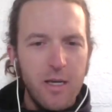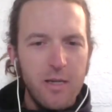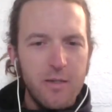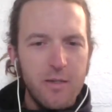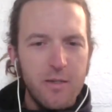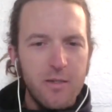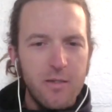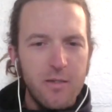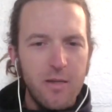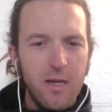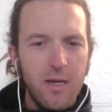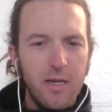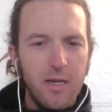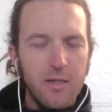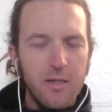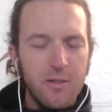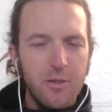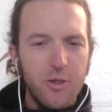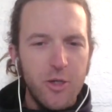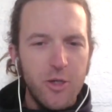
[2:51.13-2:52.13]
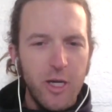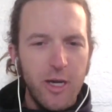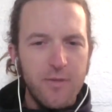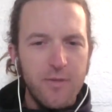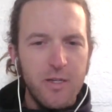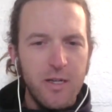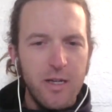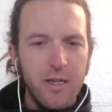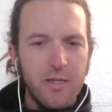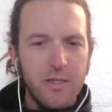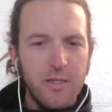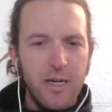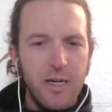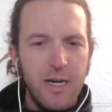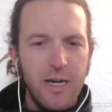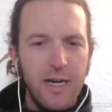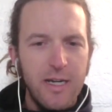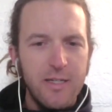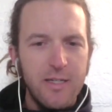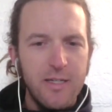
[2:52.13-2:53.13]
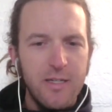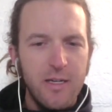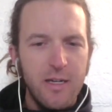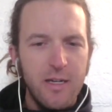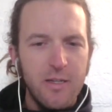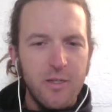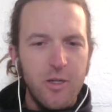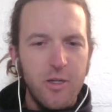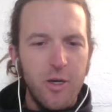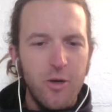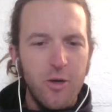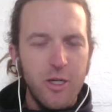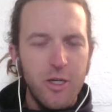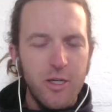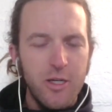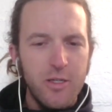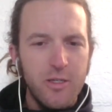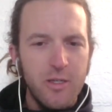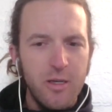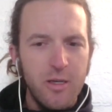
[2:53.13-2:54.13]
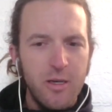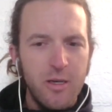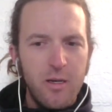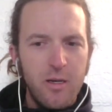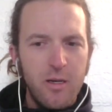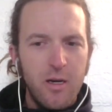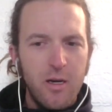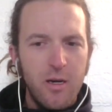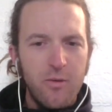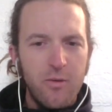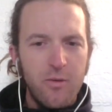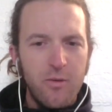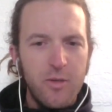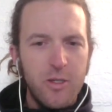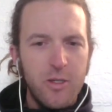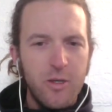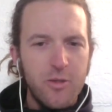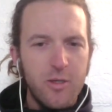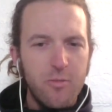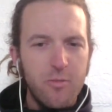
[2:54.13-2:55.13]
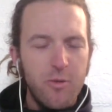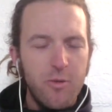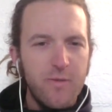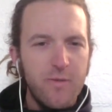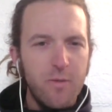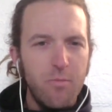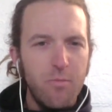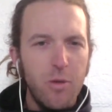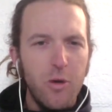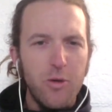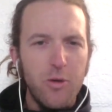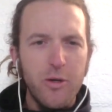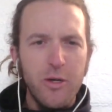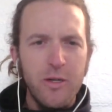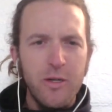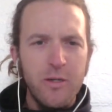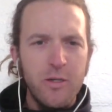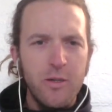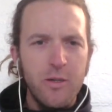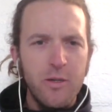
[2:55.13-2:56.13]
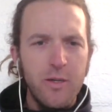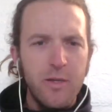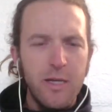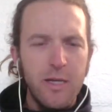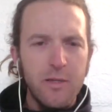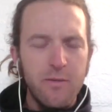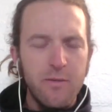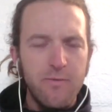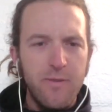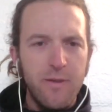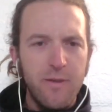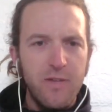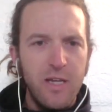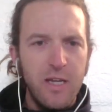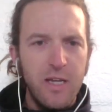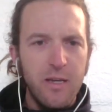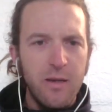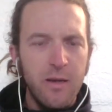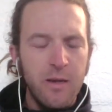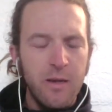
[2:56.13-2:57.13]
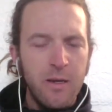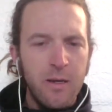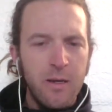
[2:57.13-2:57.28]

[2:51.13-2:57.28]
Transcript: as, as chefs and as guides and as coaches, uh, we chose to move to Boulder in two thousand fifteen